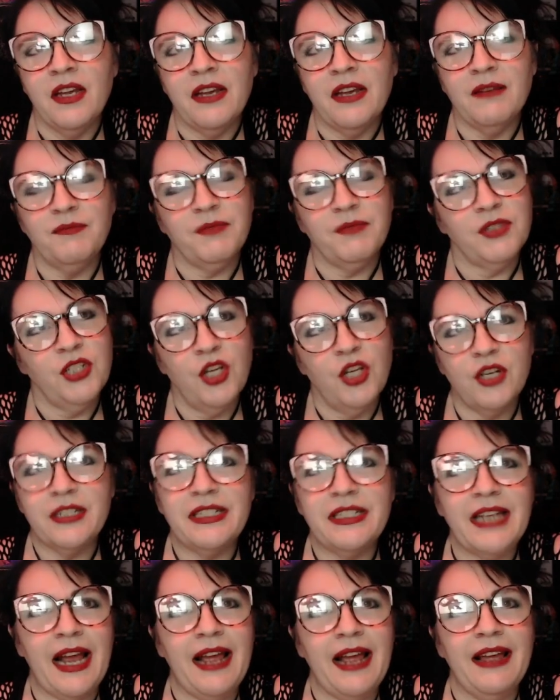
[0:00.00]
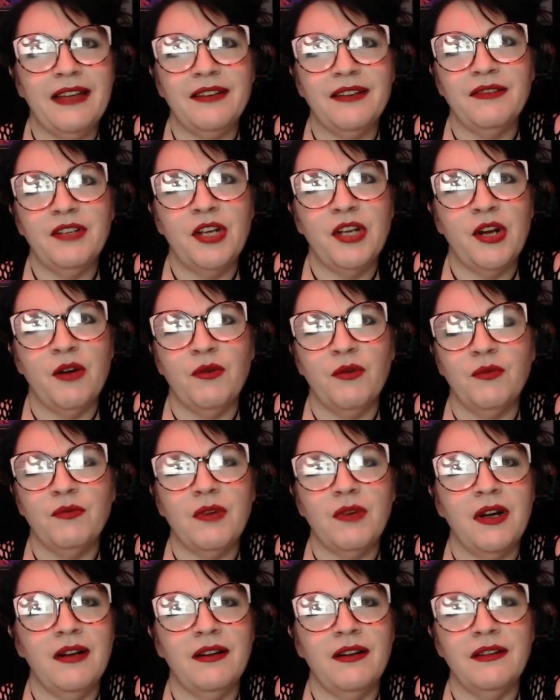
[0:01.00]
looked at, you
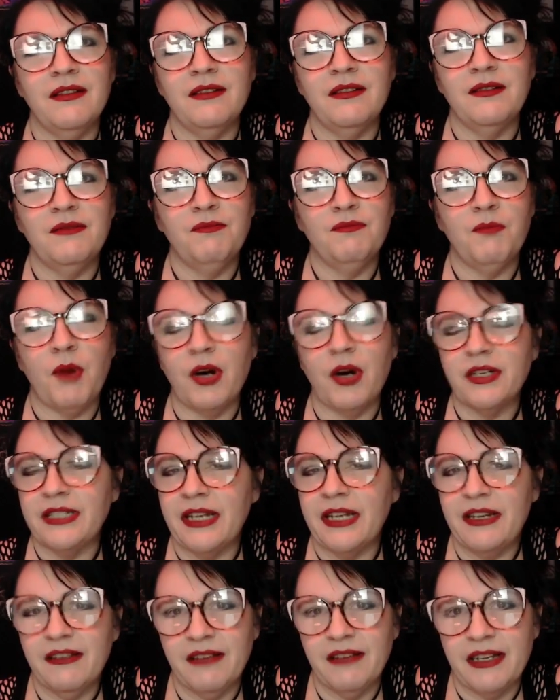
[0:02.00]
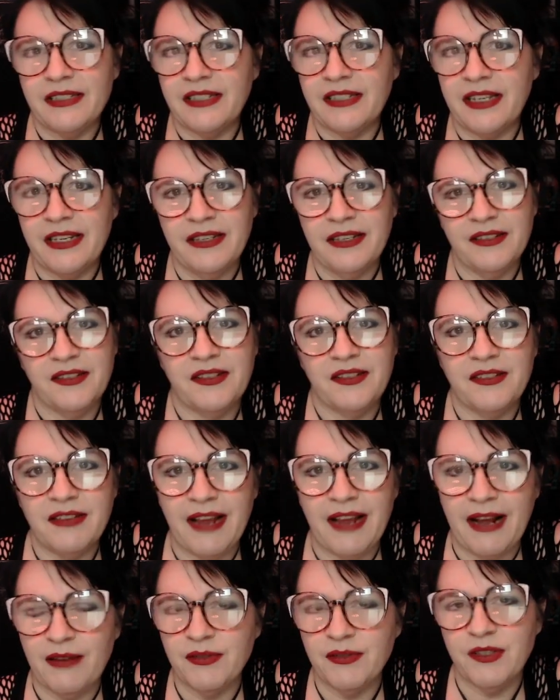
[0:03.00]
know, Mark Danielewski's
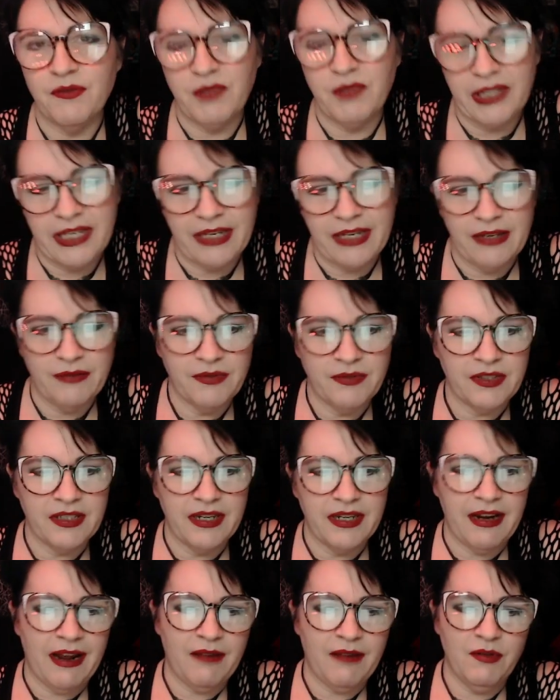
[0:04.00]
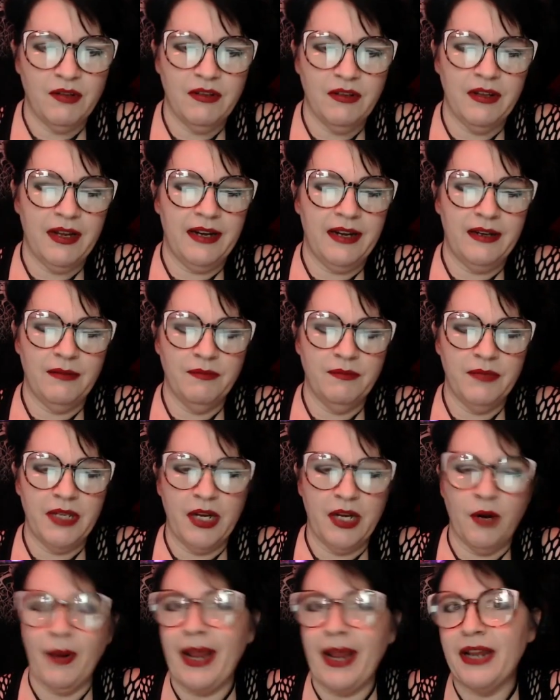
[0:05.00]
House of Leaves, the novel, you
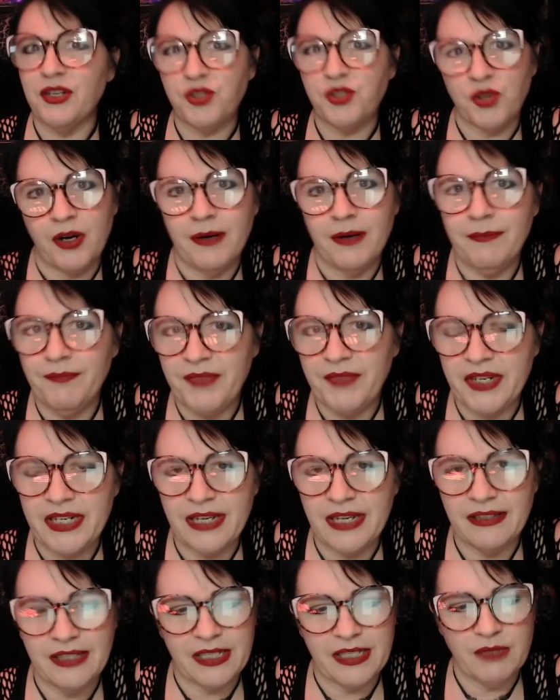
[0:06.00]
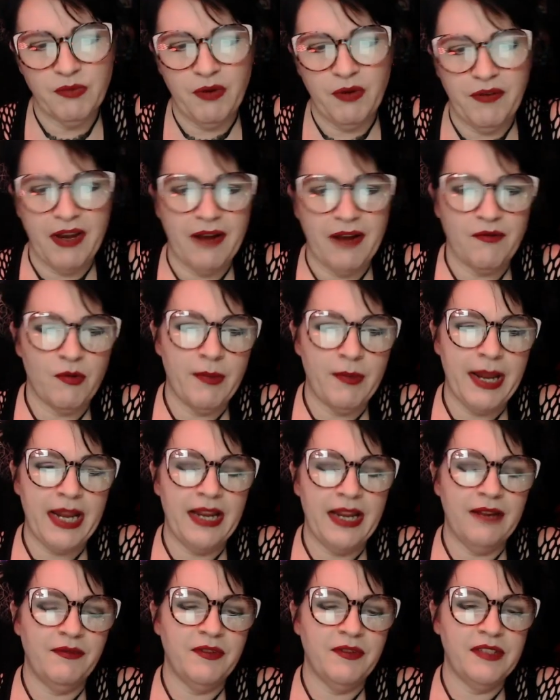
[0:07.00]
know, Antrim, the deadliest movie ever
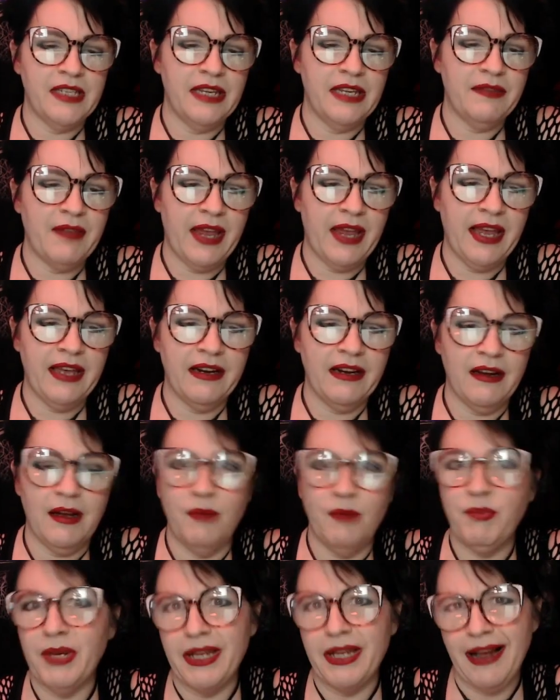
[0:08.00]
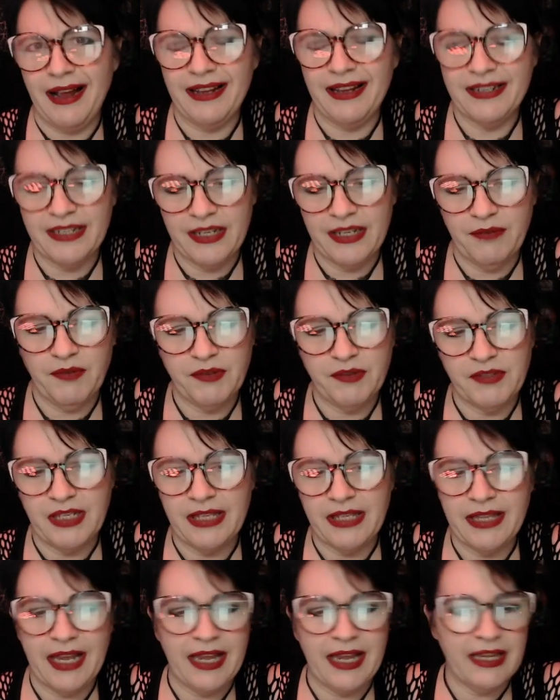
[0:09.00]
made, if you've seen that, Begotten, if you've
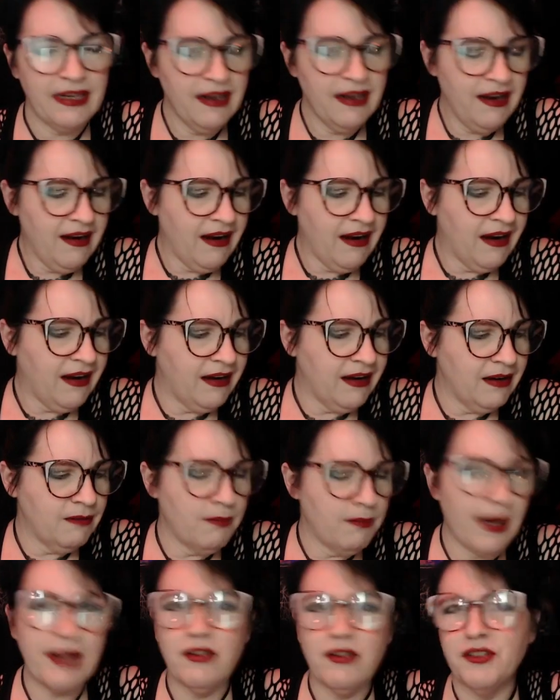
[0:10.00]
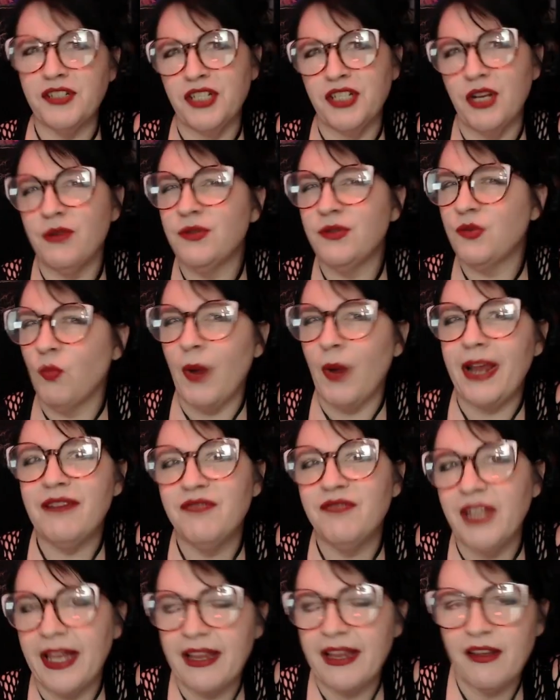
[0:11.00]
seen that, Michael Snow's
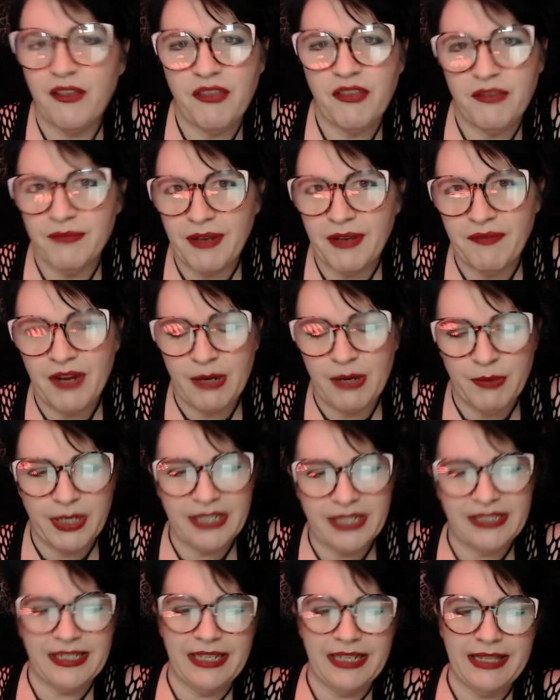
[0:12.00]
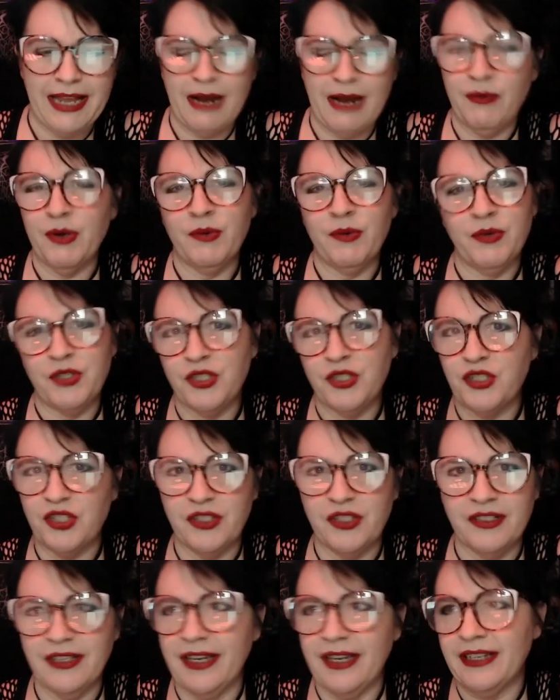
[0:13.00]
Wavelength, if anybody's seen that one, which is
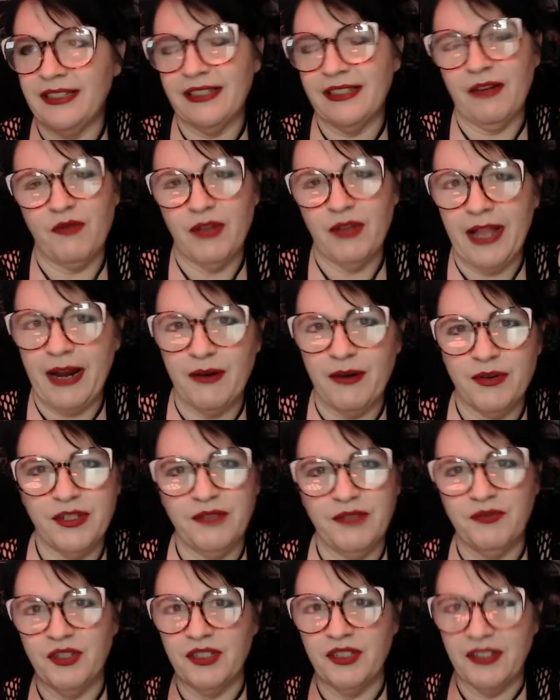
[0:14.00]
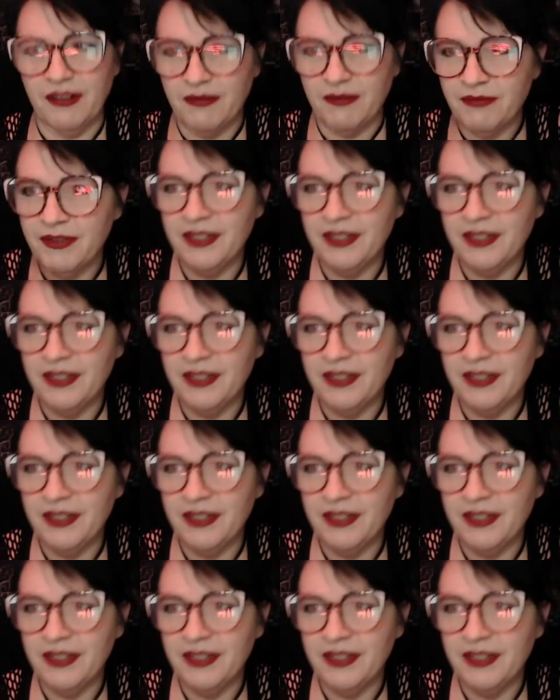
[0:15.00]
just like several hours of just a